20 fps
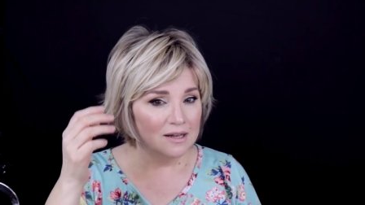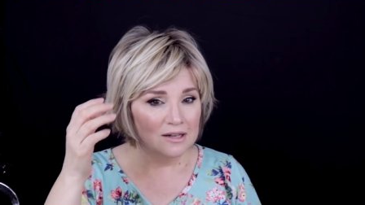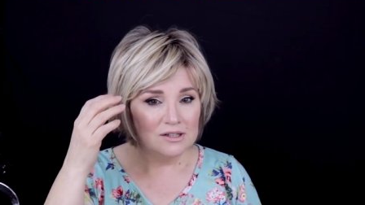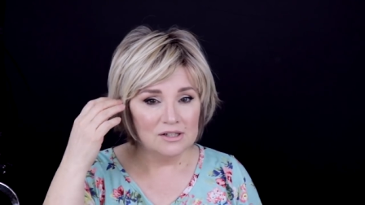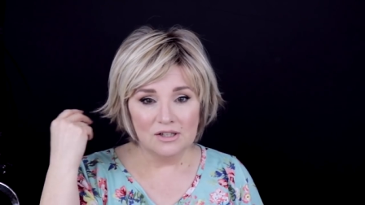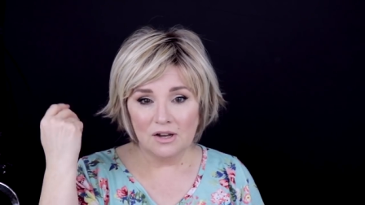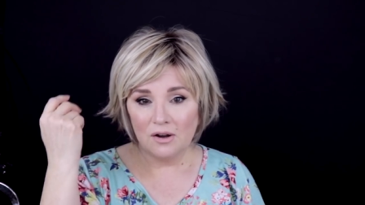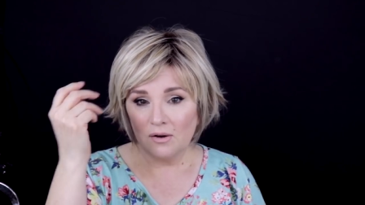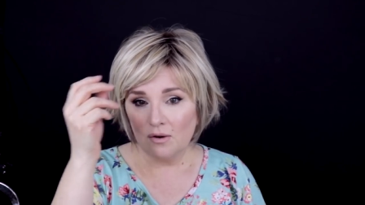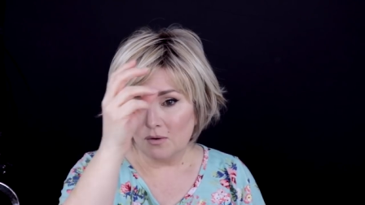
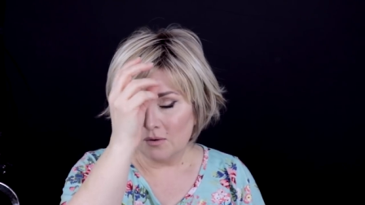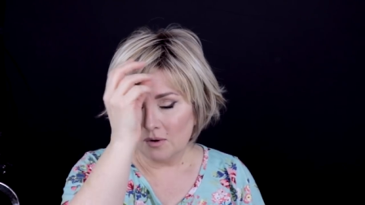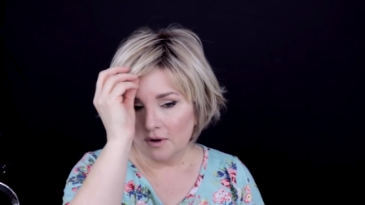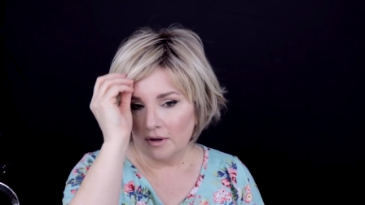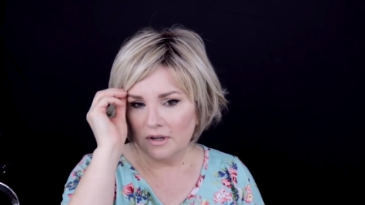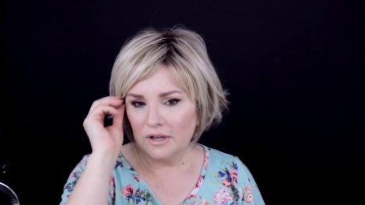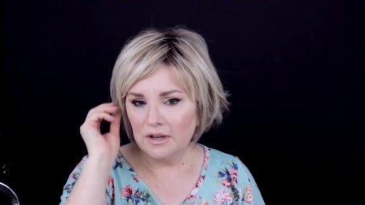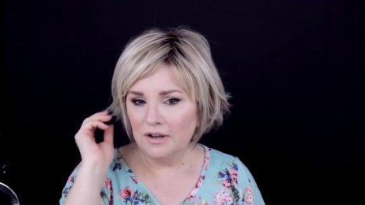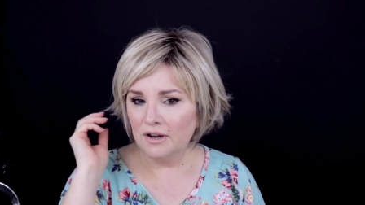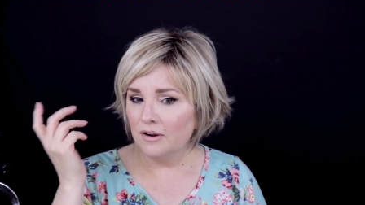
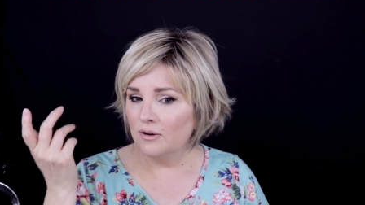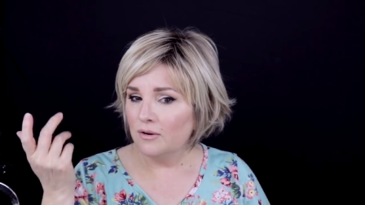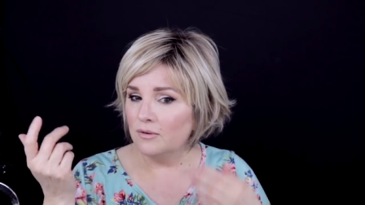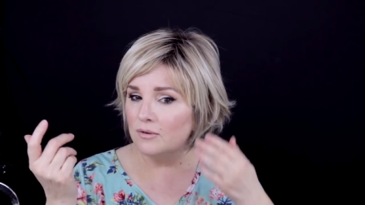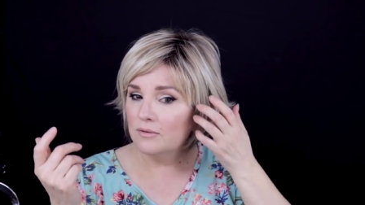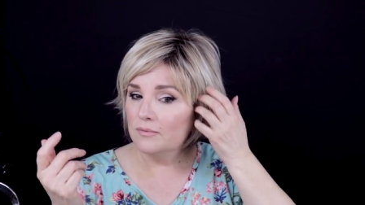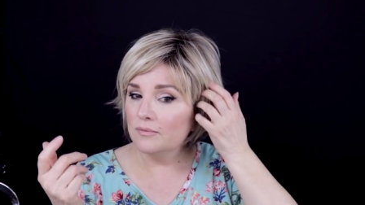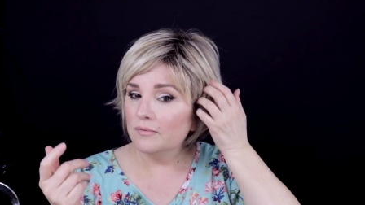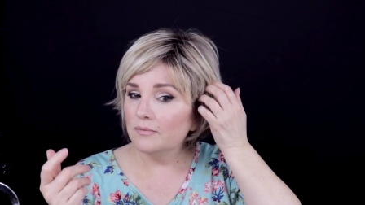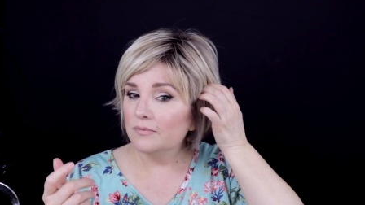So, you
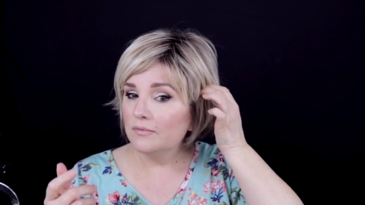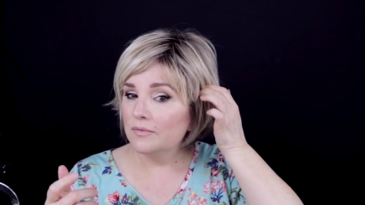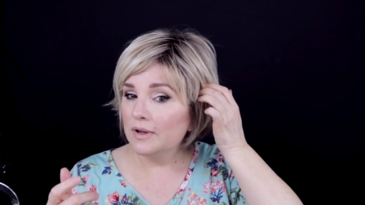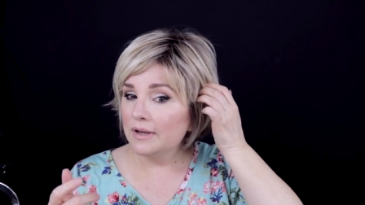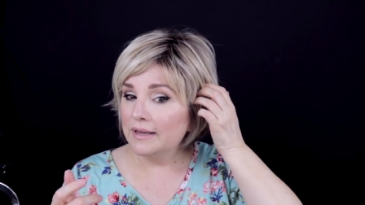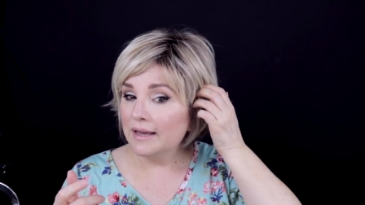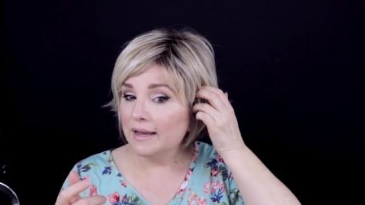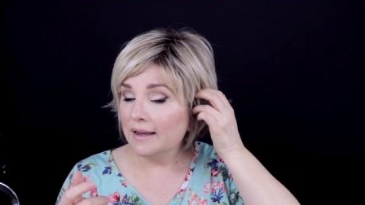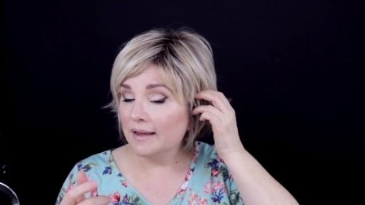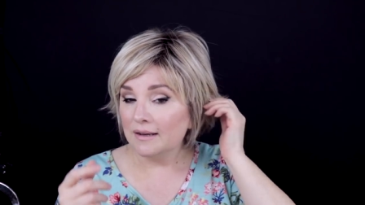know,
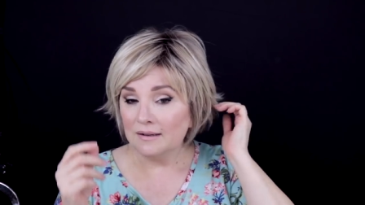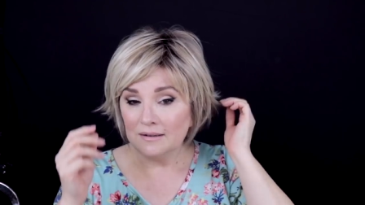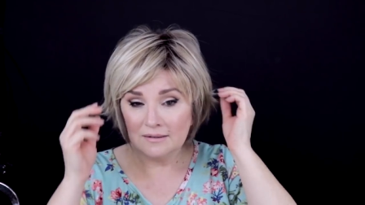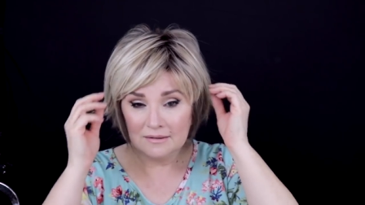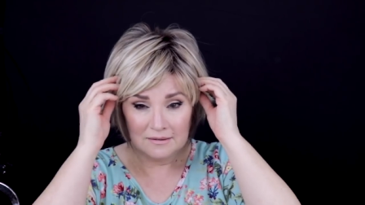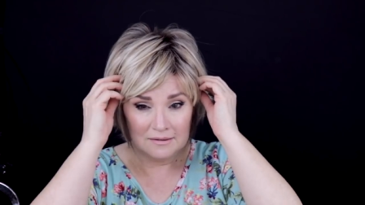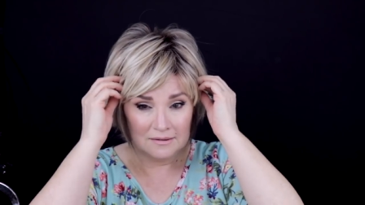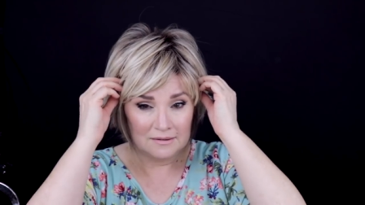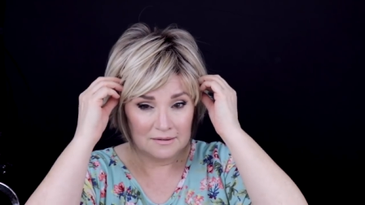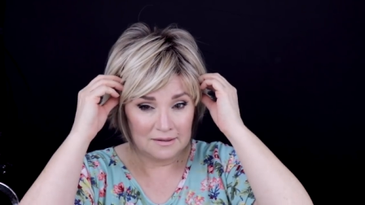
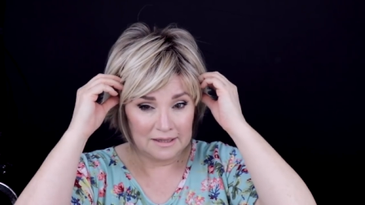again,